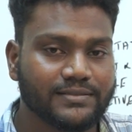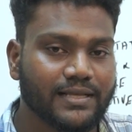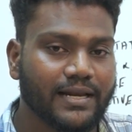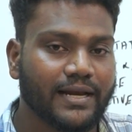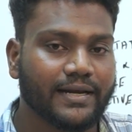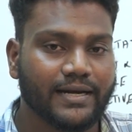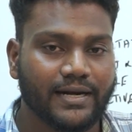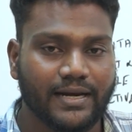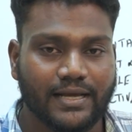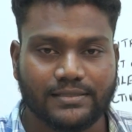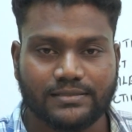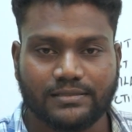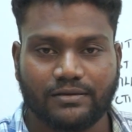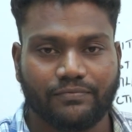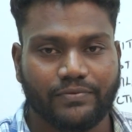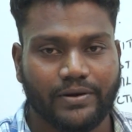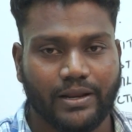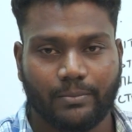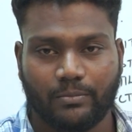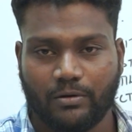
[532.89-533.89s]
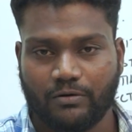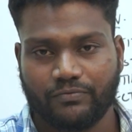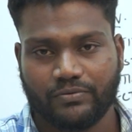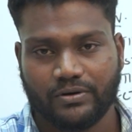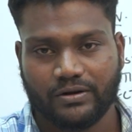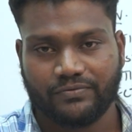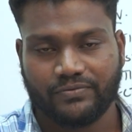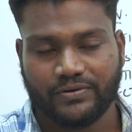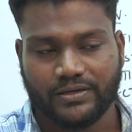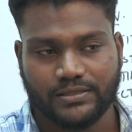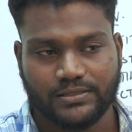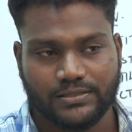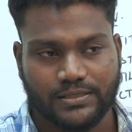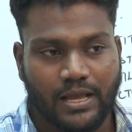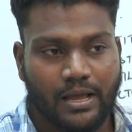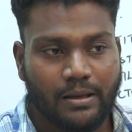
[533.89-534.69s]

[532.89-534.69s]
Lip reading: selected as a frame of reference,